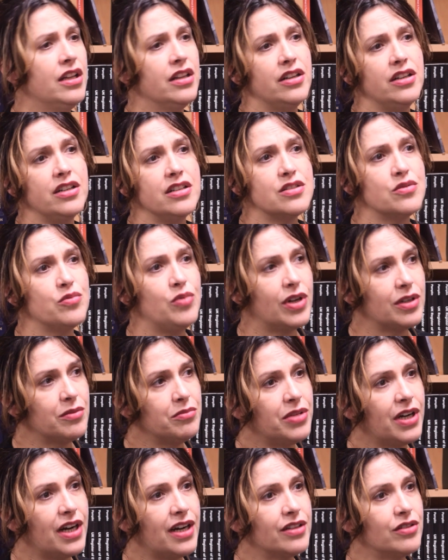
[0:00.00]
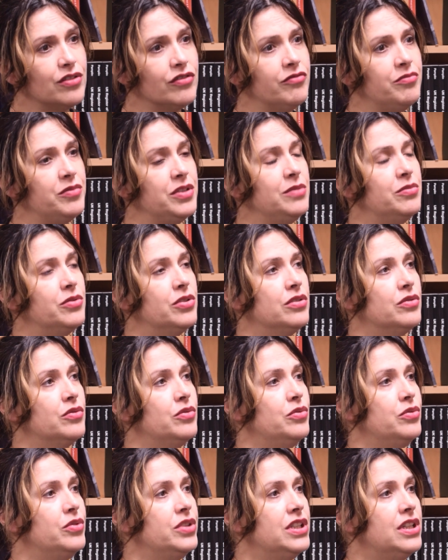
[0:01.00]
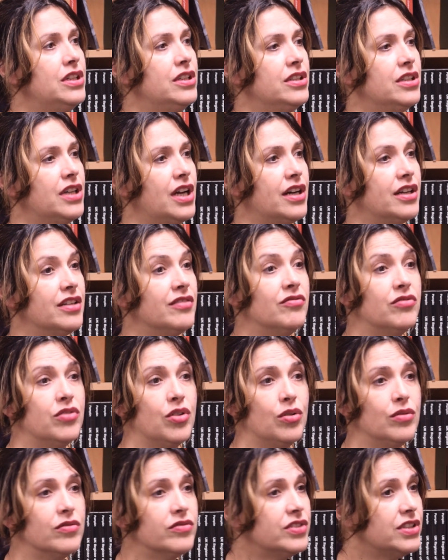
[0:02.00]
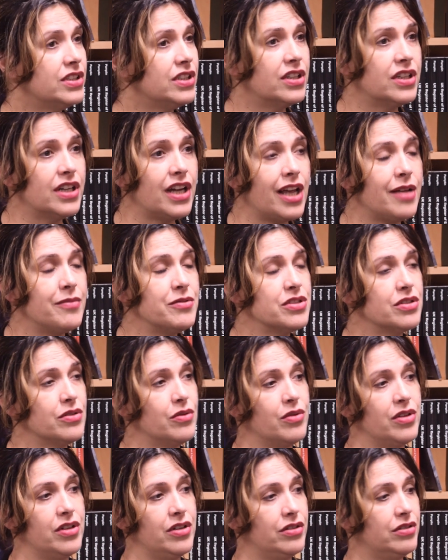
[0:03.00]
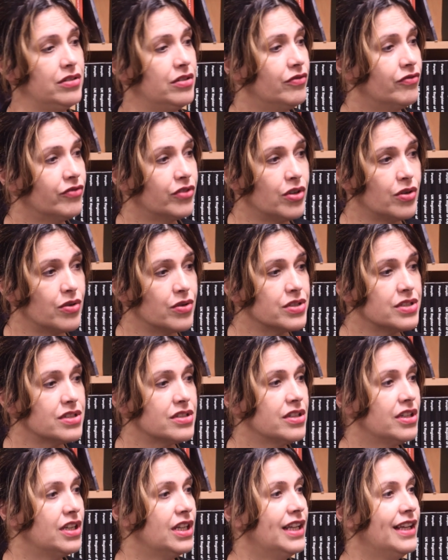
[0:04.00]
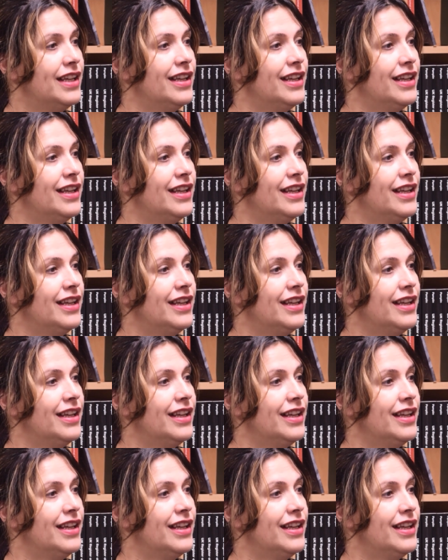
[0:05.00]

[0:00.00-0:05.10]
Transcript: There is one part of people who really are involved in crime, so they're, of course,